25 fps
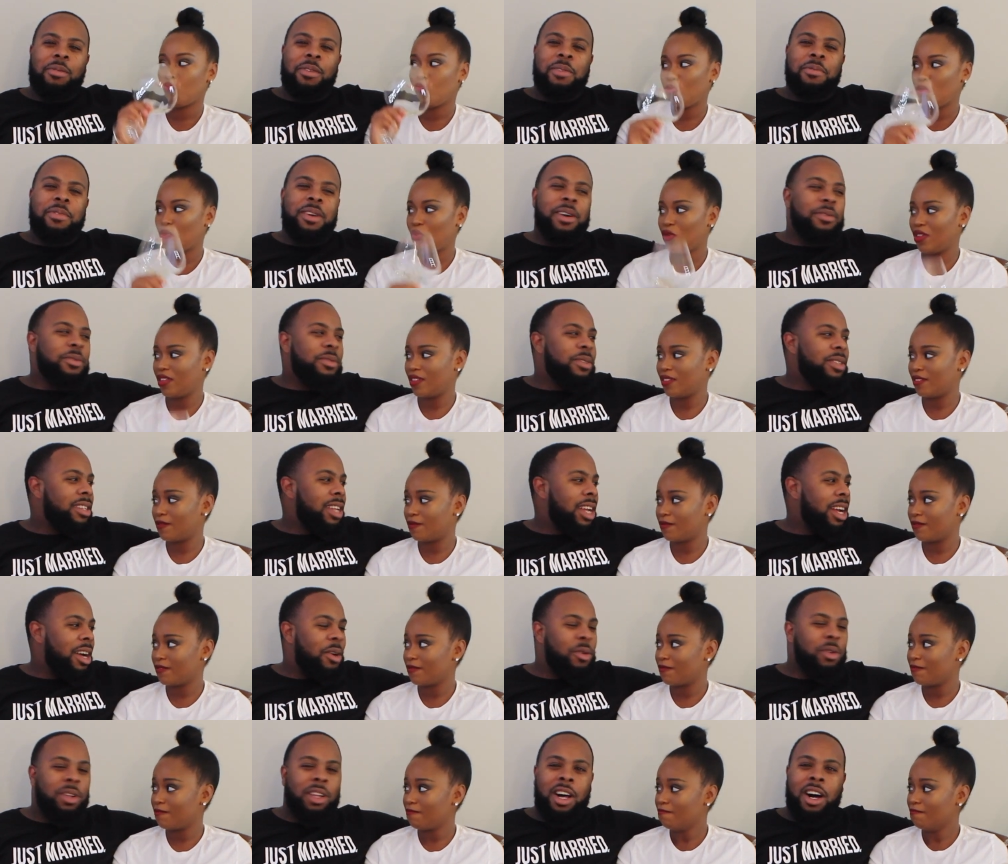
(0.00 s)
Speaker 1: My mother was like,
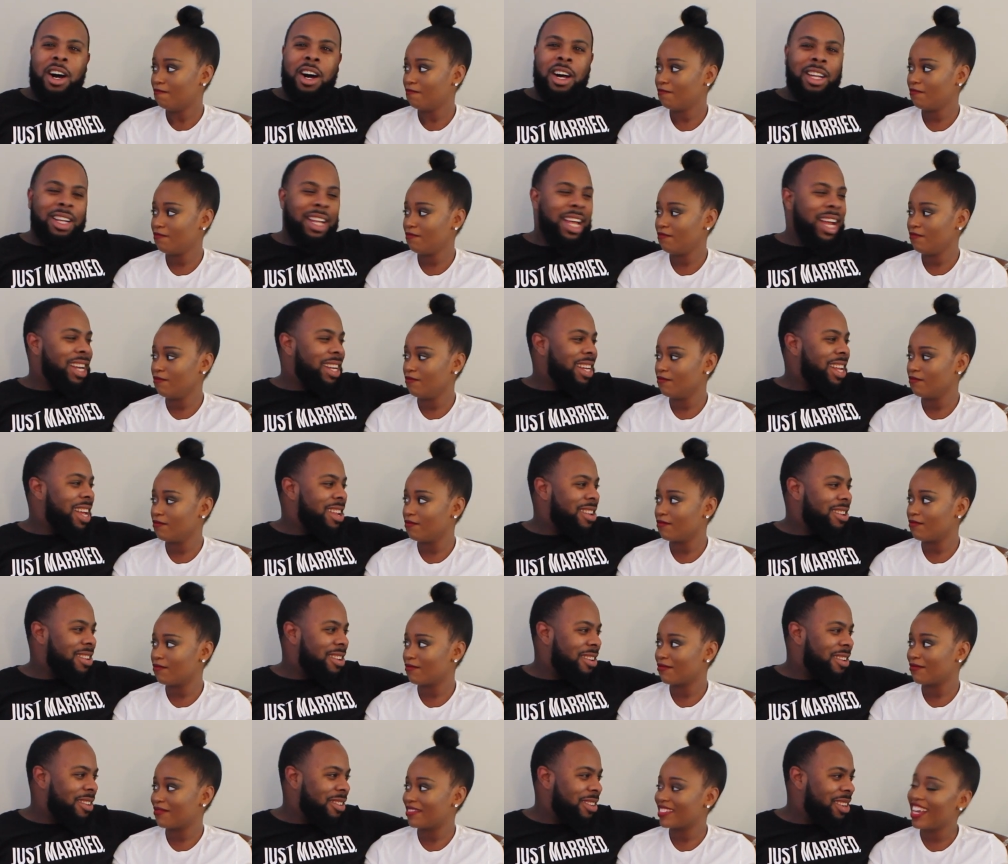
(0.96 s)
"Oh, Lon, I like that
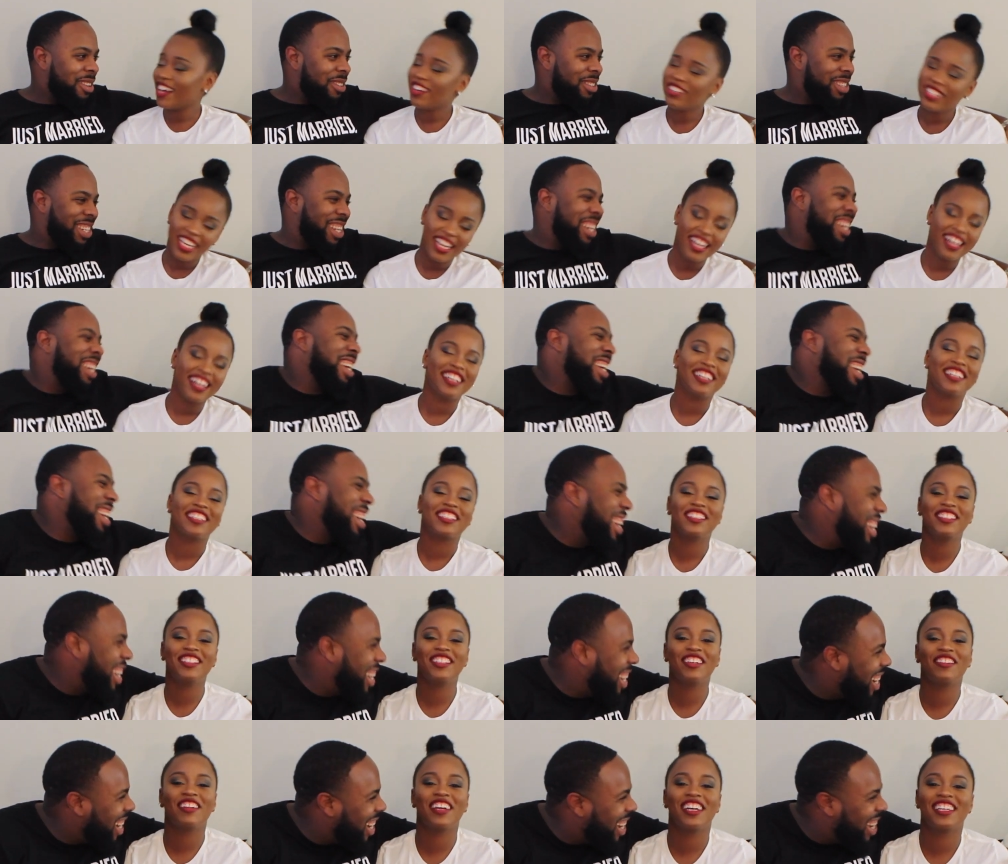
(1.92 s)
song." Okay, oh, you
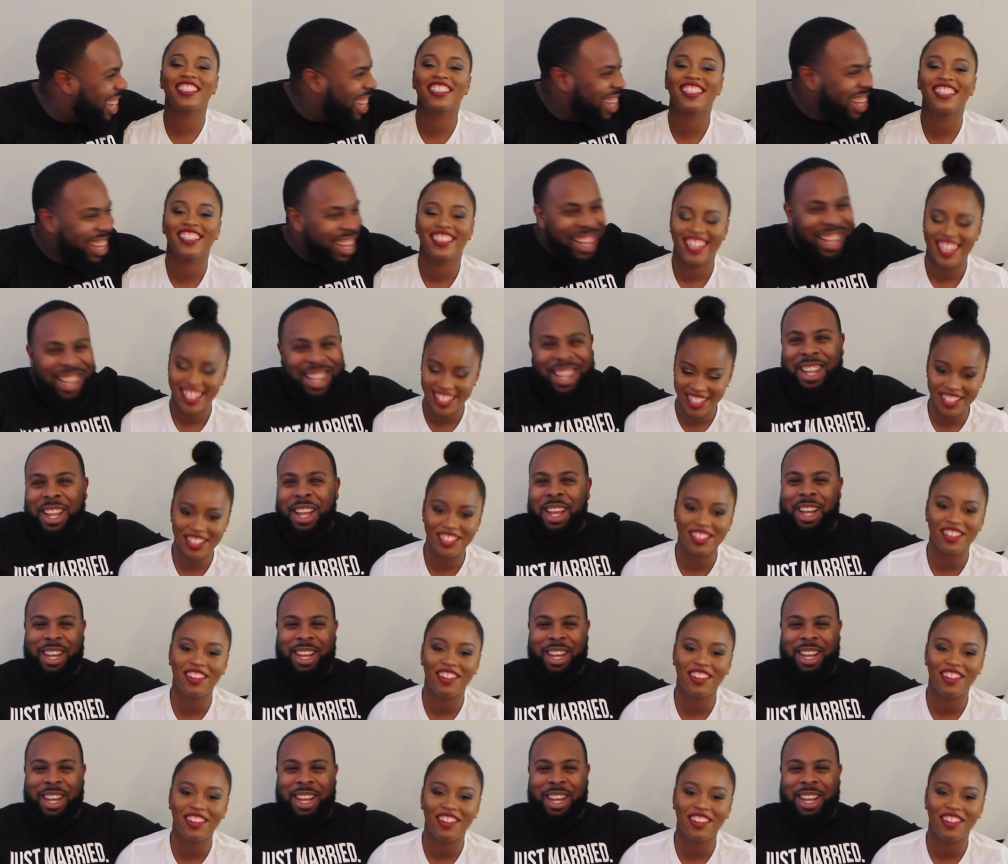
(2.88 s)
know, that's, the, that's the